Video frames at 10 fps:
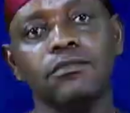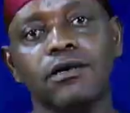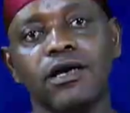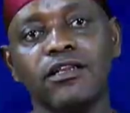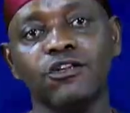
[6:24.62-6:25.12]

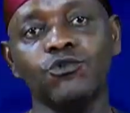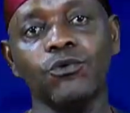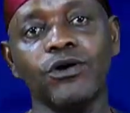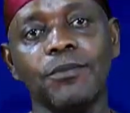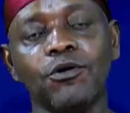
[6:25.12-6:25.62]
And that's where
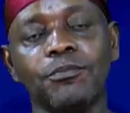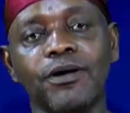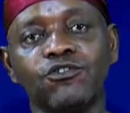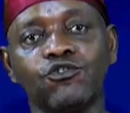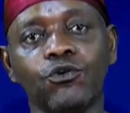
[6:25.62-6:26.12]
we wrap up
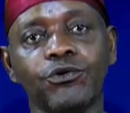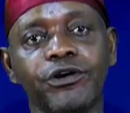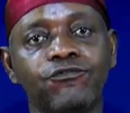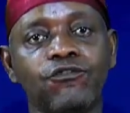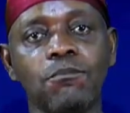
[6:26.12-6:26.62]
our story.
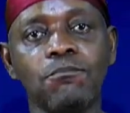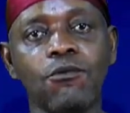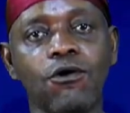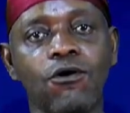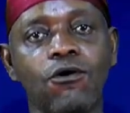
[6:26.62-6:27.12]
For
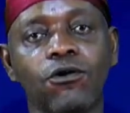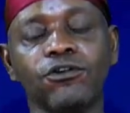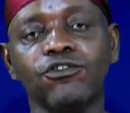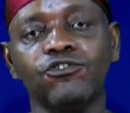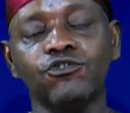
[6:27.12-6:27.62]
more on
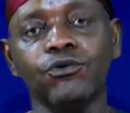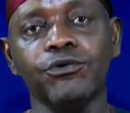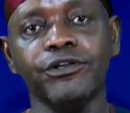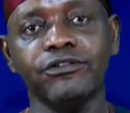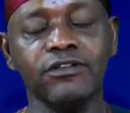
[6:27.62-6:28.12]
these
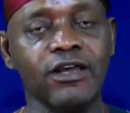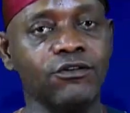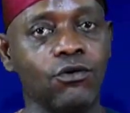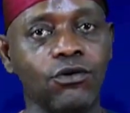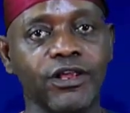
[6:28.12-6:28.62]
stories and
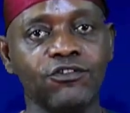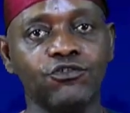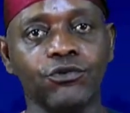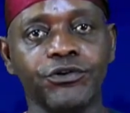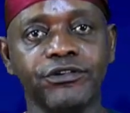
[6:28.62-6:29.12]
other
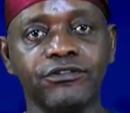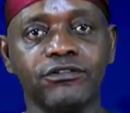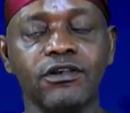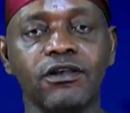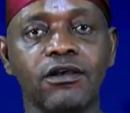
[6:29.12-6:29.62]
stories,
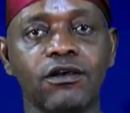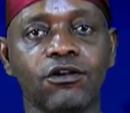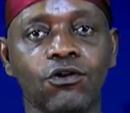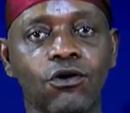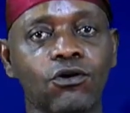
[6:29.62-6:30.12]

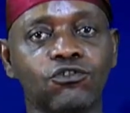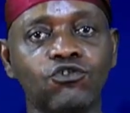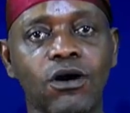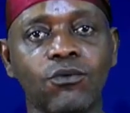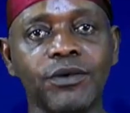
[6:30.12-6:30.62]
log on to
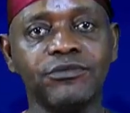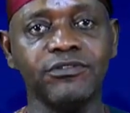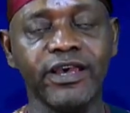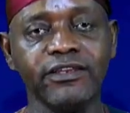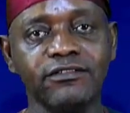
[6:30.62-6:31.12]
our
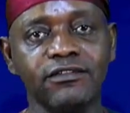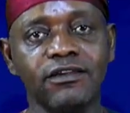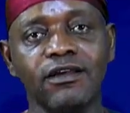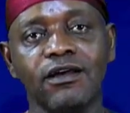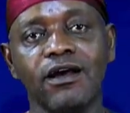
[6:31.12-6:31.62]
website
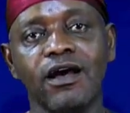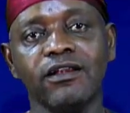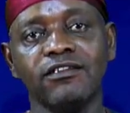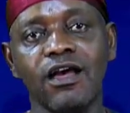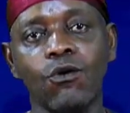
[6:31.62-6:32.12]

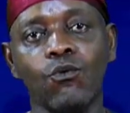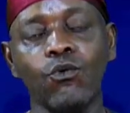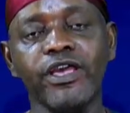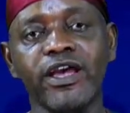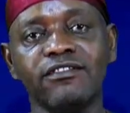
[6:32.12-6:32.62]
at
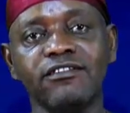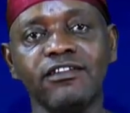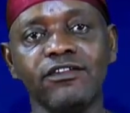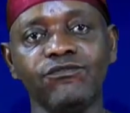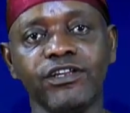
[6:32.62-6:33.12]

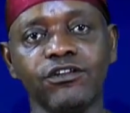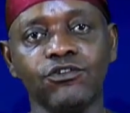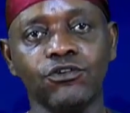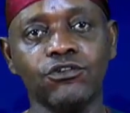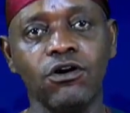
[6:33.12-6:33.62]

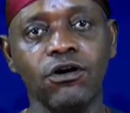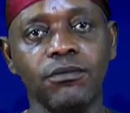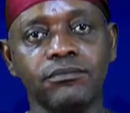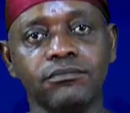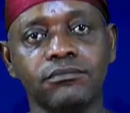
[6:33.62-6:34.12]

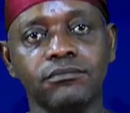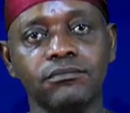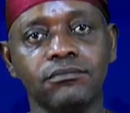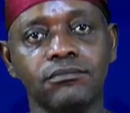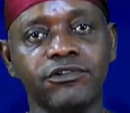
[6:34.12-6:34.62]
akweyaTV.com.
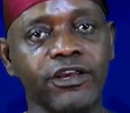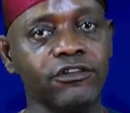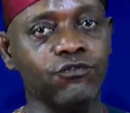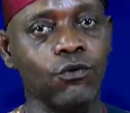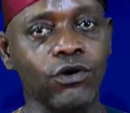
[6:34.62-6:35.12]
Thanks
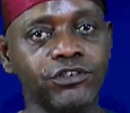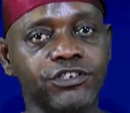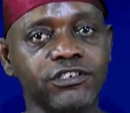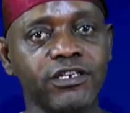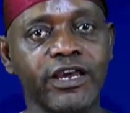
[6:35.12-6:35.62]
for
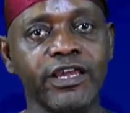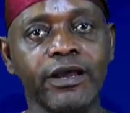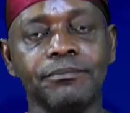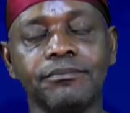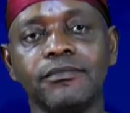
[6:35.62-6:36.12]
watching. I
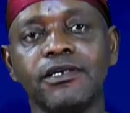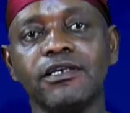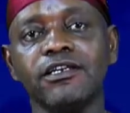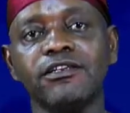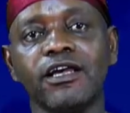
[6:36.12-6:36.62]
am
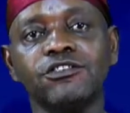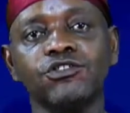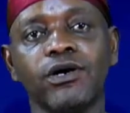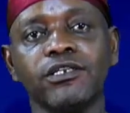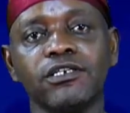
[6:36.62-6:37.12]

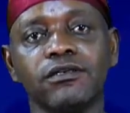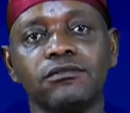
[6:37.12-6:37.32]
Idajo Aja.